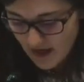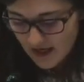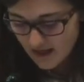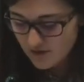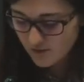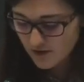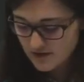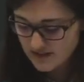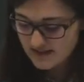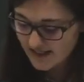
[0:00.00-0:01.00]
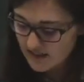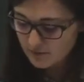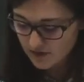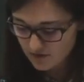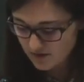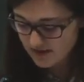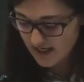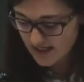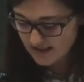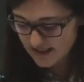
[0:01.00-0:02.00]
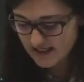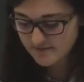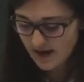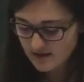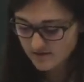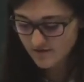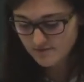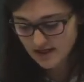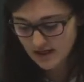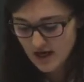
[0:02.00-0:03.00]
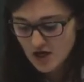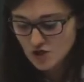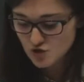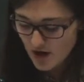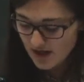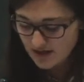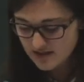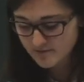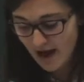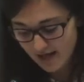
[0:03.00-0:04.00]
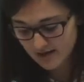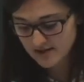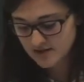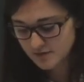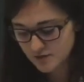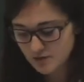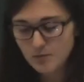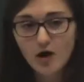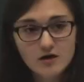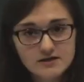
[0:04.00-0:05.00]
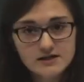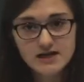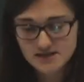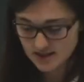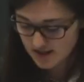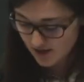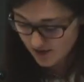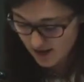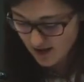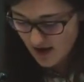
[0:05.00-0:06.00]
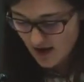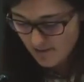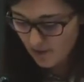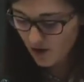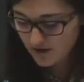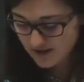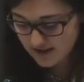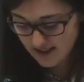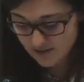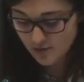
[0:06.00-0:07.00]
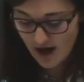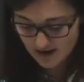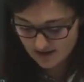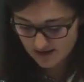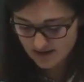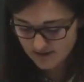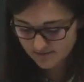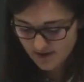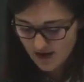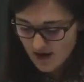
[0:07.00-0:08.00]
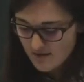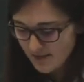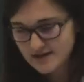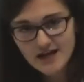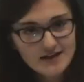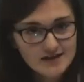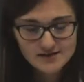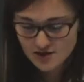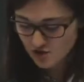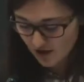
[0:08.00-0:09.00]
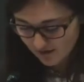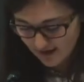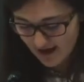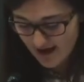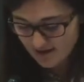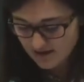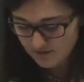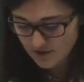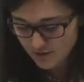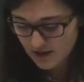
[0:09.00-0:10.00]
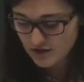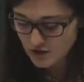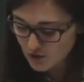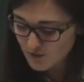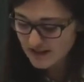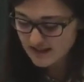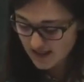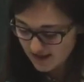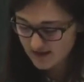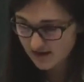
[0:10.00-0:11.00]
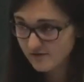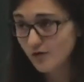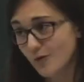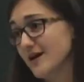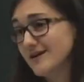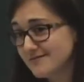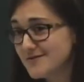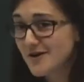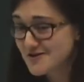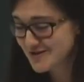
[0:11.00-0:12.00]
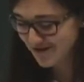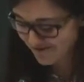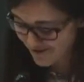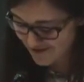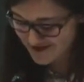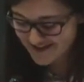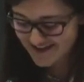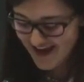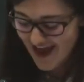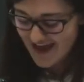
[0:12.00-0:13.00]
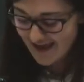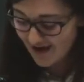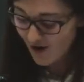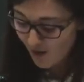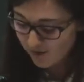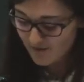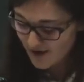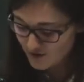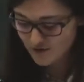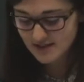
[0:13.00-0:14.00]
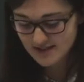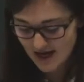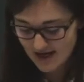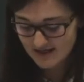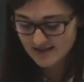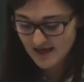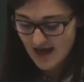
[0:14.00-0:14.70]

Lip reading: In other words, studying political science has meant for me striking this balance between politics as a theory and politics as a practice. Maintaining this juggling act between two distinctive, or what I thought so at first, yet complementary sides